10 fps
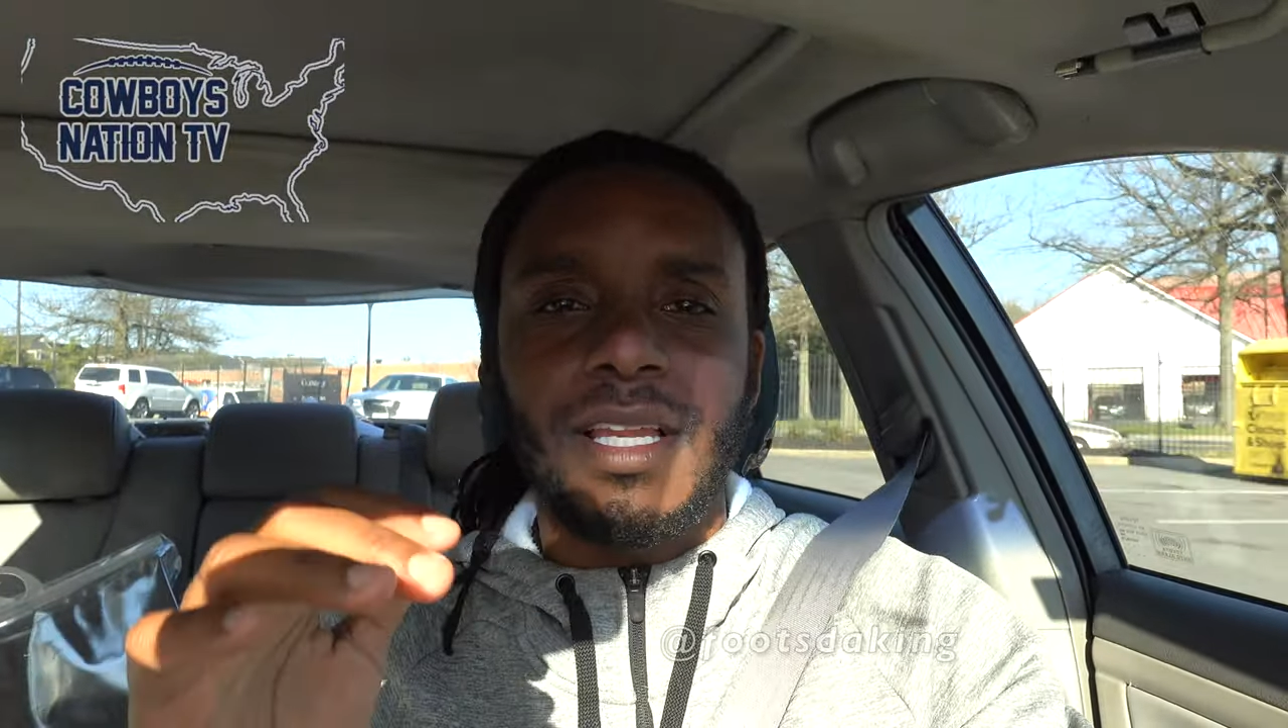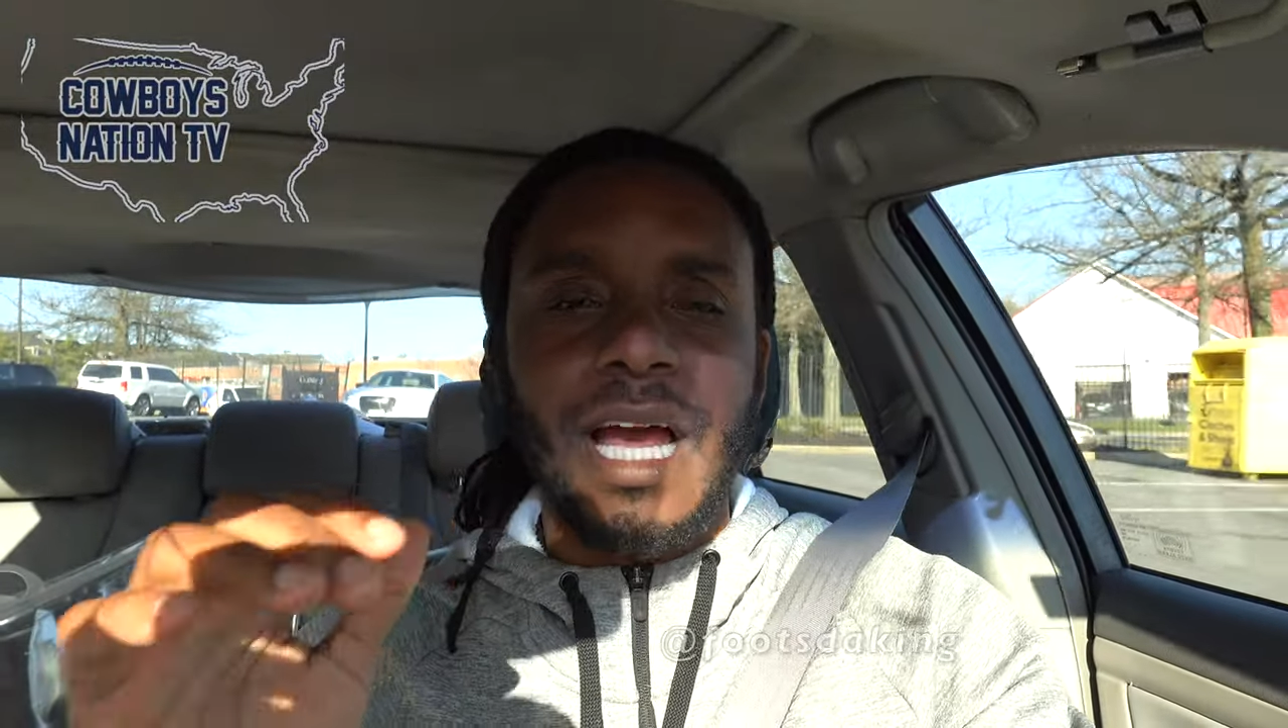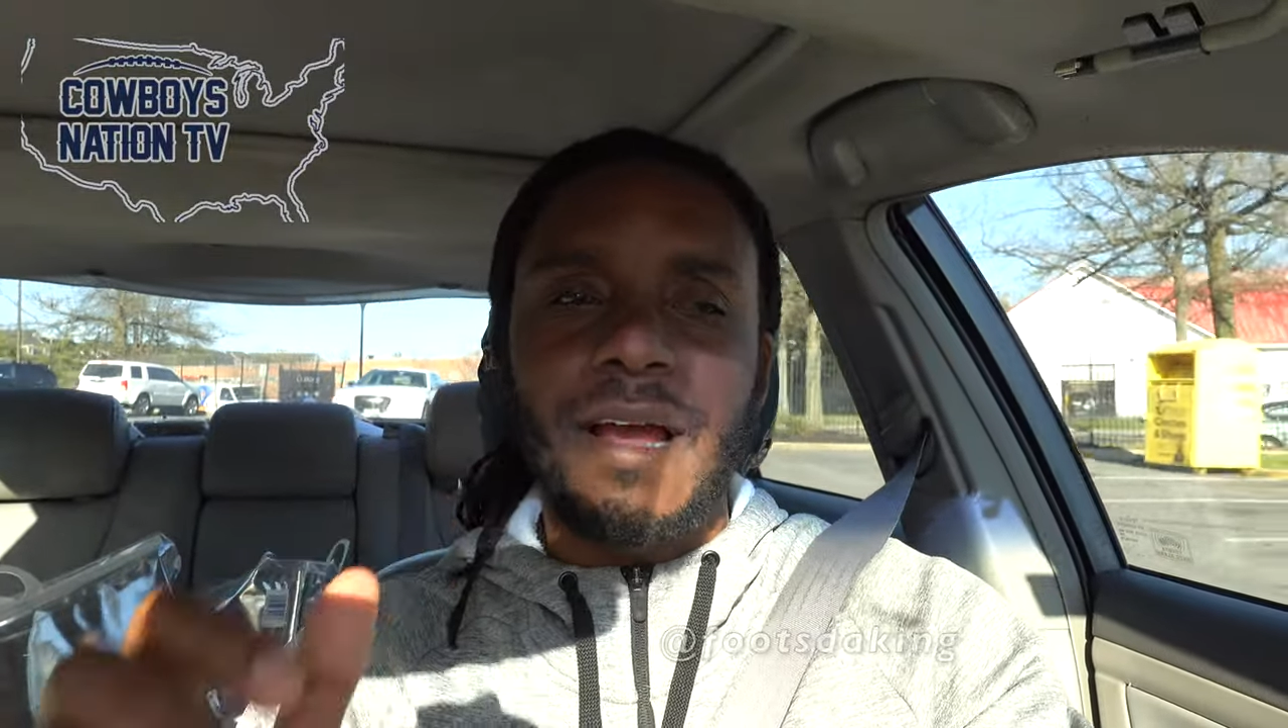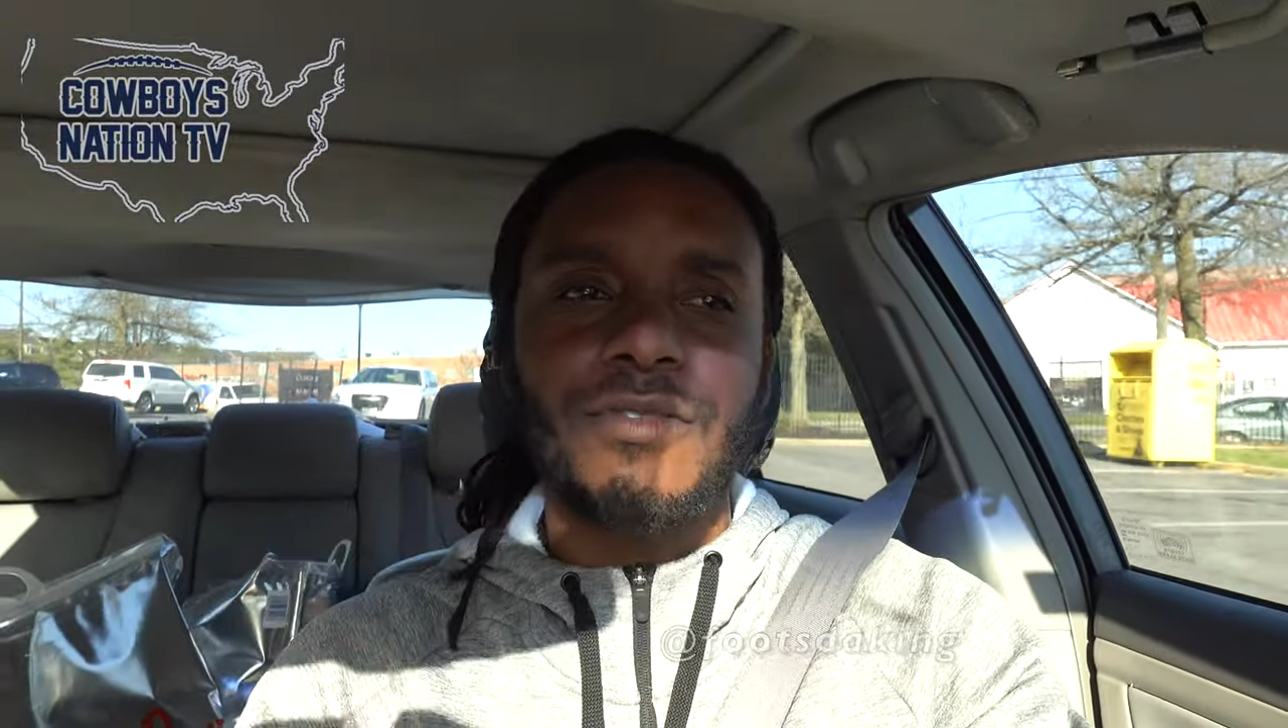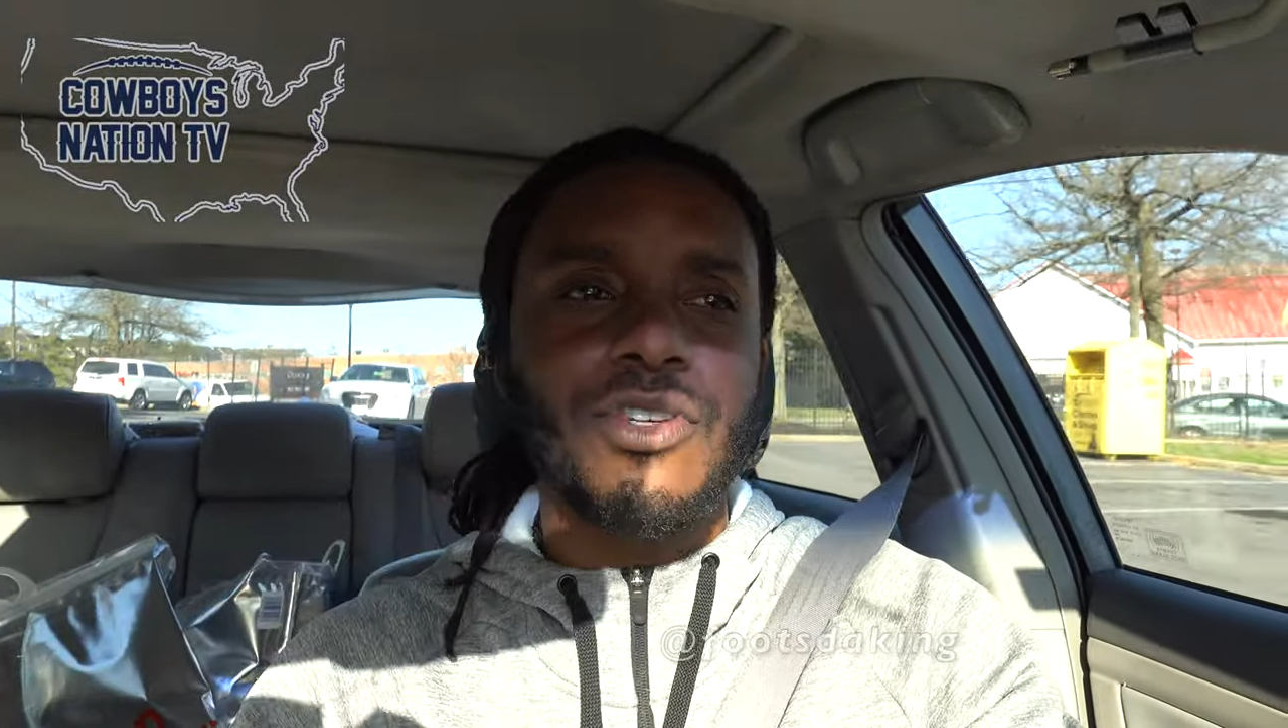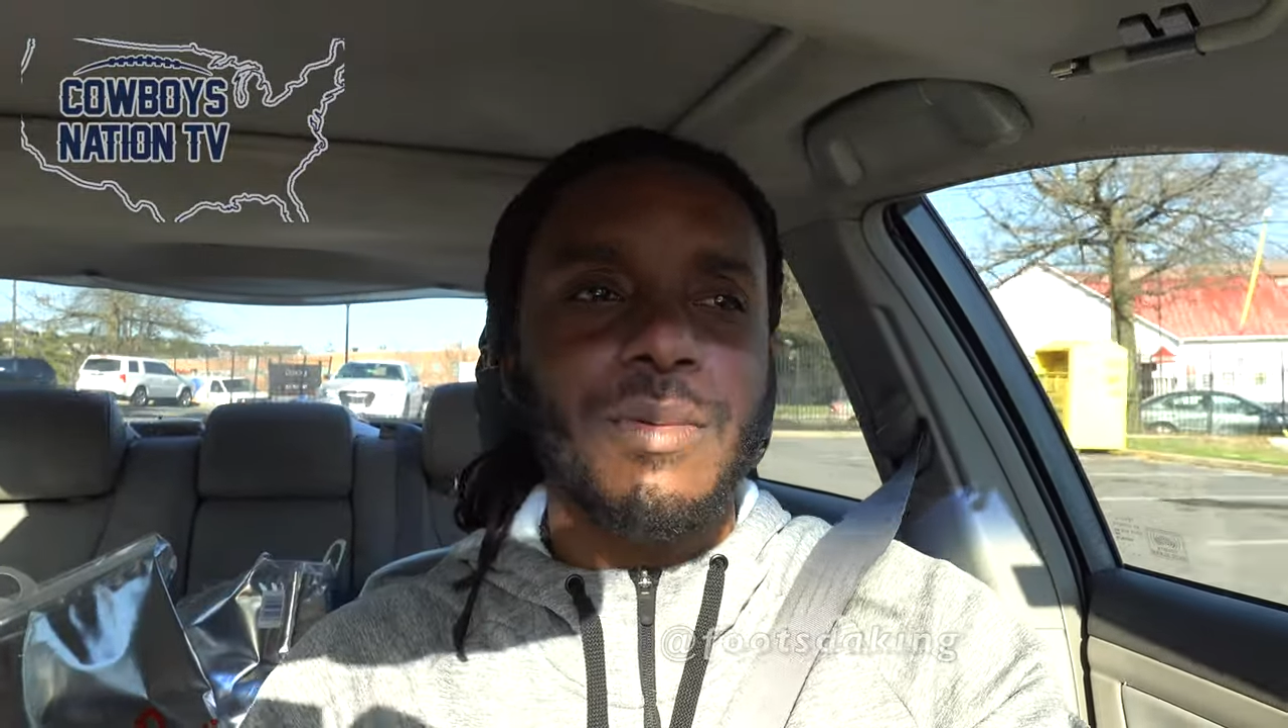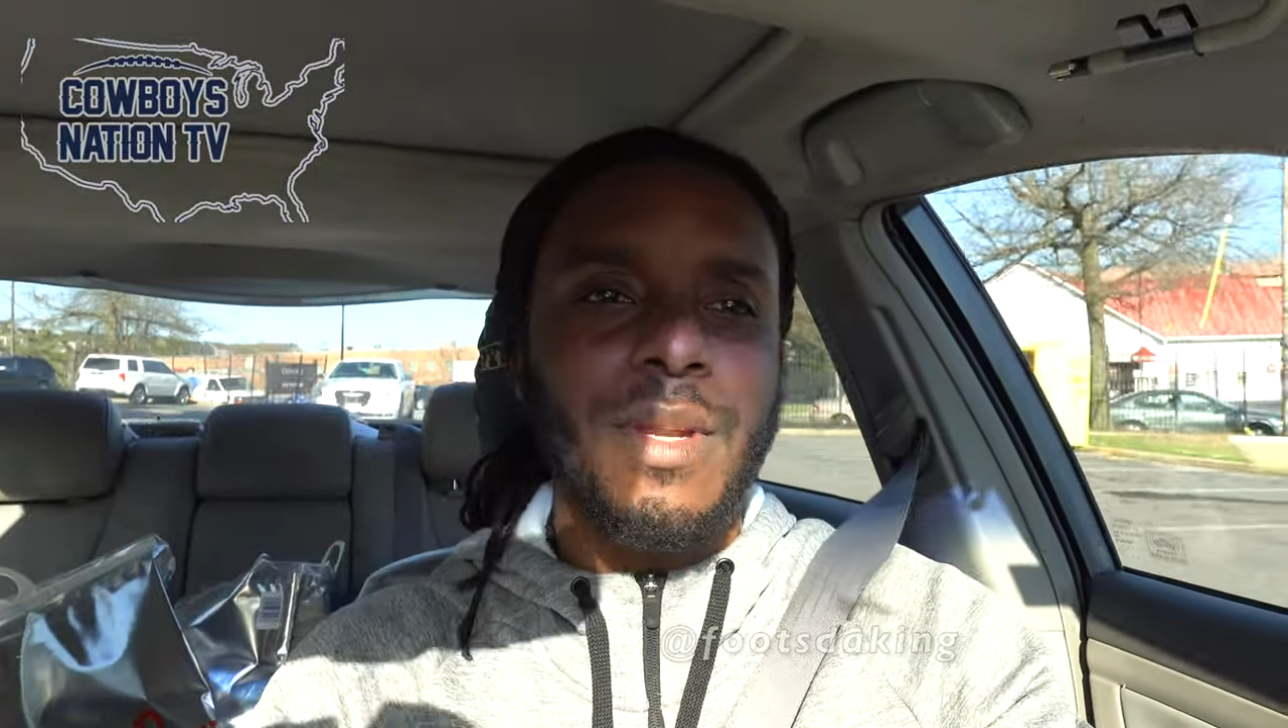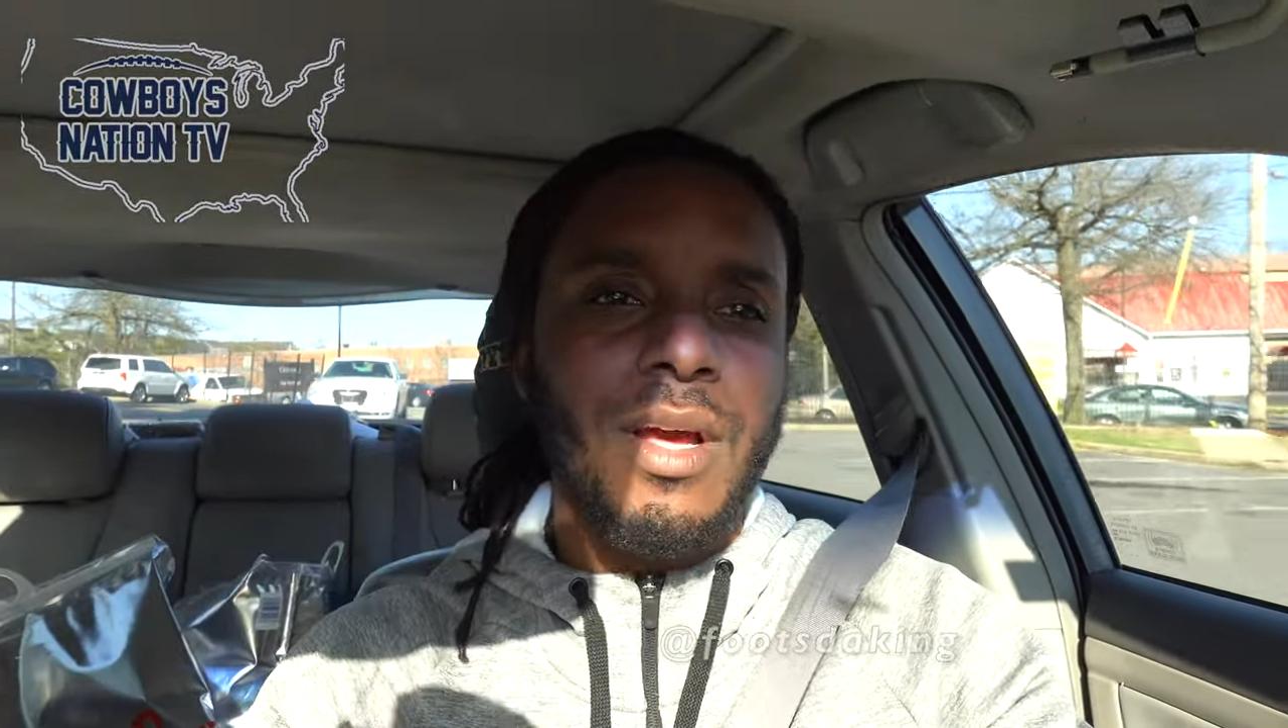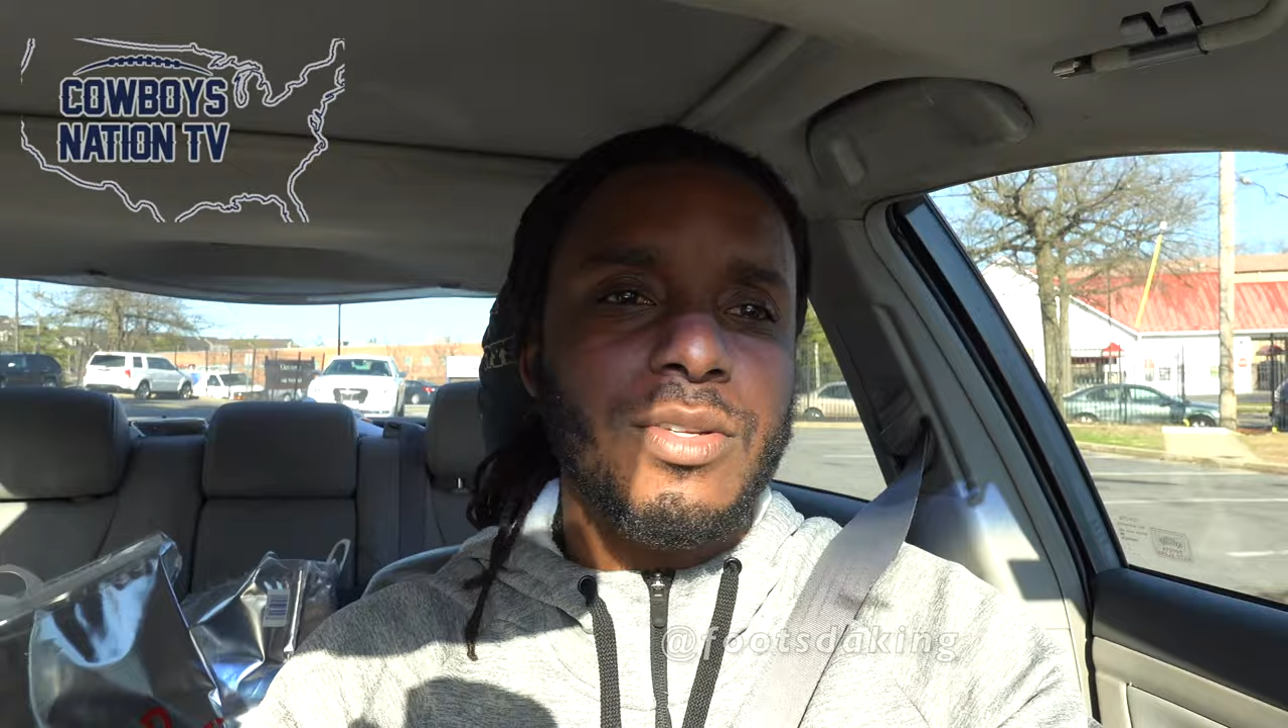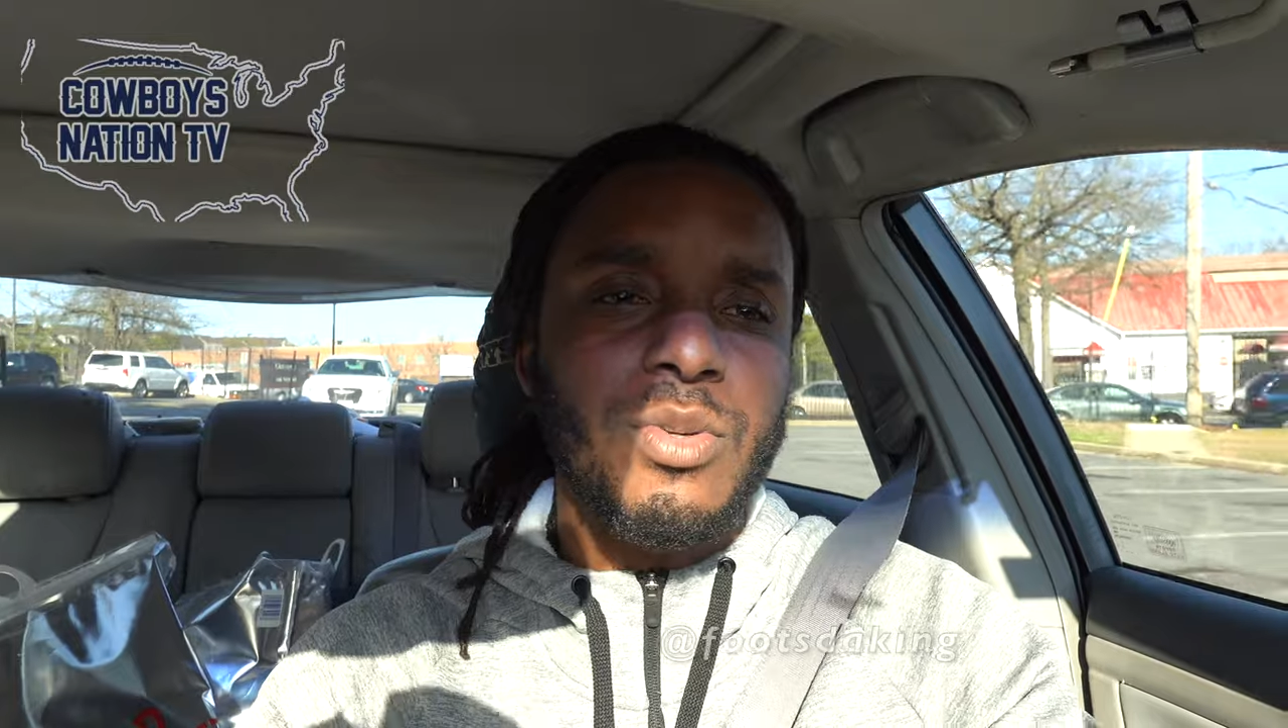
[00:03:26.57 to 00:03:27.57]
live stream now,